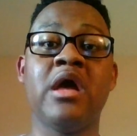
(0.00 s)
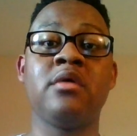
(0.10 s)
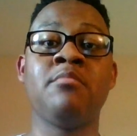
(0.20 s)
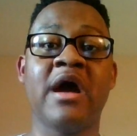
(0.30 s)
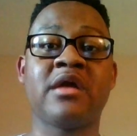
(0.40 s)

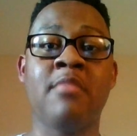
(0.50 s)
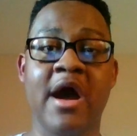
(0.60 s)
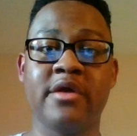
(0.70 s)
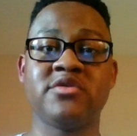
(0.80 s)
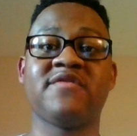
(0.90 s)
Mike
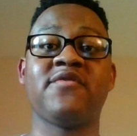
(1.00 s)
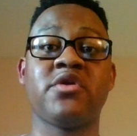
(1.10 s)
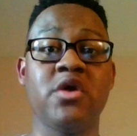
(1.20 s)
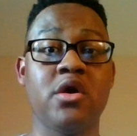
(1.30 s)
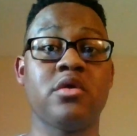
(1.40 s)
Myers for
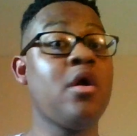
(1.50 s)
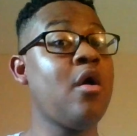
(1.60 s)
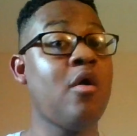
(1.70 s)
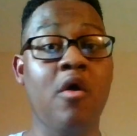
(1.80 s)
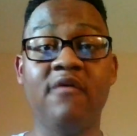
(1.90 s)
good.
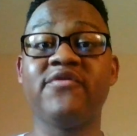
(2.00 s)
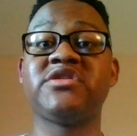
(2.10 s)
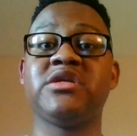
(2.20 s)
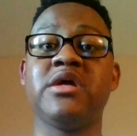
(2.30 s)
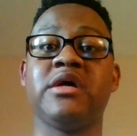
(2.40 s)
Hopefully
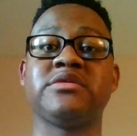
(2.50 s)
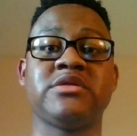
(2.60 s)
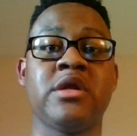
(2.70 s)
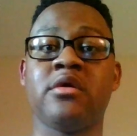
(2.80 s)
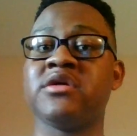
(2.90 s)
she does,
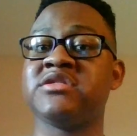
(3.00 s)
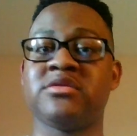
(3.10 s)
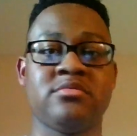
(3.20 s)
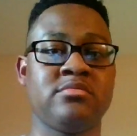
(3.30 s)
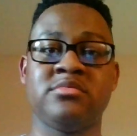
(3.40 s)
you know, because